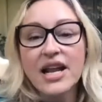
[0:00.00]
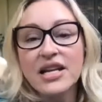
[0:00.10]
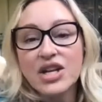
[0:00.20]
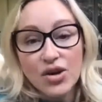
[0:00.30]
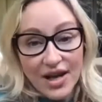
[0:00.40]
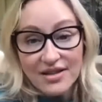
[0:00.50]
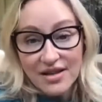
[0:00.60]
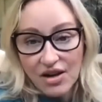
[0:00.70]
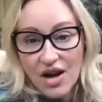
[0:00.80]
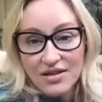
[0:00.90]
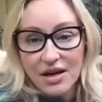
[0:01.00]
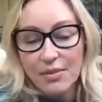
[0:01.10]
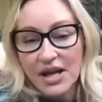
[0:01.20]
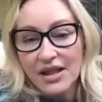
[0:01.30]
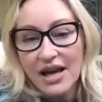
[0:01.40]
you know, that's not lost on
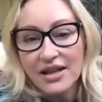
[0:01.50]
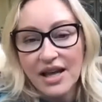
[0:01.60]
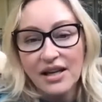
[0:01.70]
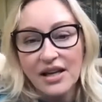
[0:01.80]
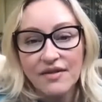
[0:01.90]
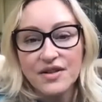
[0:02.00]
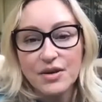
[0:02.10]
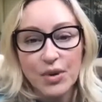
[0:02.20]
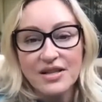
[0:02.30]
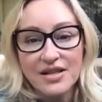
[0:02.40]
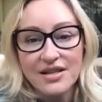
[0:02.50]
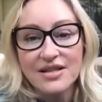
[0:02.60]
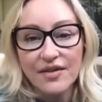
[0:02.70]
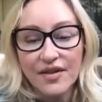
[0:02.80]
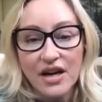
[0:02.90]
me. That gift and blessing is
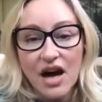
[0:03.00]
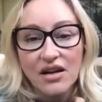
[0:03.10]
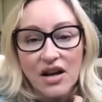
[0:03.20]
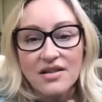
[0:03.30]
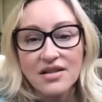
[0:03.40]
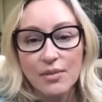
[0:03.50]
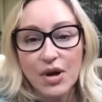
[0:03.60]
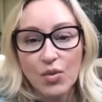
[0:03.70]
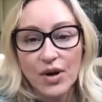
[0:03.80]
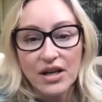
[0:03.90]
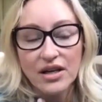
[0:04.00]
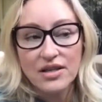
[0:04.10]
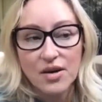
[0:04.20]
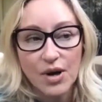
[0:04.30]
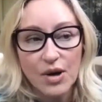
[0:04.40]
definitely not lost on me when
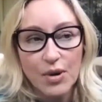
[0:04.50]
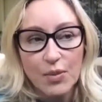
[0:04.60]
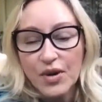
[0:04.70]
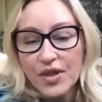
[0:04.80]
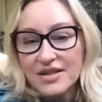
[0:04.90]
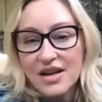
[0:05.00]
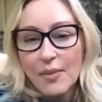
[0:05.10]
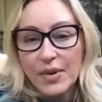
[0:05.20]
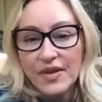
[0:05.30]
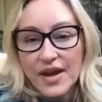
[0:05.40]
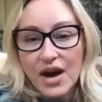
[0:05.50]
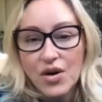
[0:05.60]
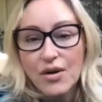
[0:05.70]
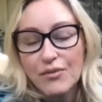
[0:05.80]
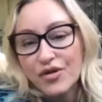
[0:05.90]
so many people, that's not been the
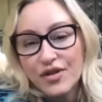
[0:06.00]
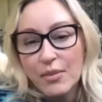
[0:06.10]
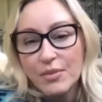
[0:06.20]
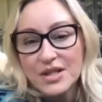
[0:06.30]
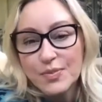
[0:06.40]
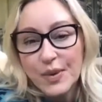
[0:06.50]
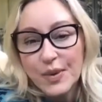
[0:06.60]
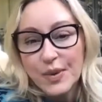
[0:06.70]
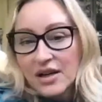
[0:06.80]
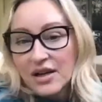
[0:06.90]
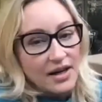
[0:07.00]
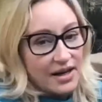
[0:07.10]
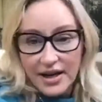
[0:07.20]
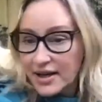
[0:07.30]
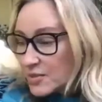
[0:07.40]
outcome for them. It's been
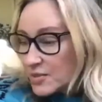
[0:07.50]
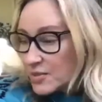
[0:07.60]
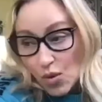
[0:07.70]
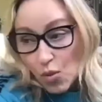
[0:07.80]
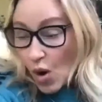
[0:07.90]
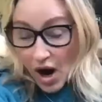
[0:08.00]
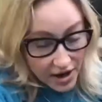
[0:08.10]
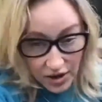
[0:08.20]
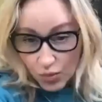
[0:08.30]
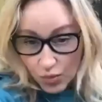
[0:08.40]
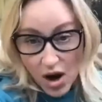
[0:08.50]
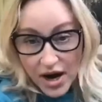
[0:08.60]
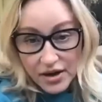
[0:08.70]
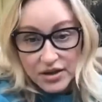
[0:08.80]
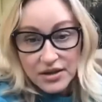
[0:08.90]
a wild,
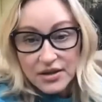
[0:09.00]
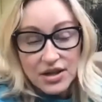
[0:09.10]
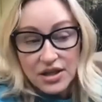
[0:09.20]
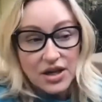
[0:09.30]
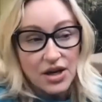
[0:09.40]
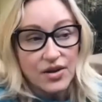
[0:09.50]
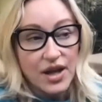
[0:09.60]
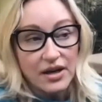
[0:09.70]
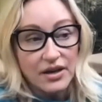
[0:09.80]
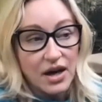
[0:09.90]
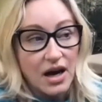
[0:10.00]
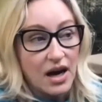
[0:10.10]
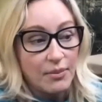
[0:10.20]
wild year that I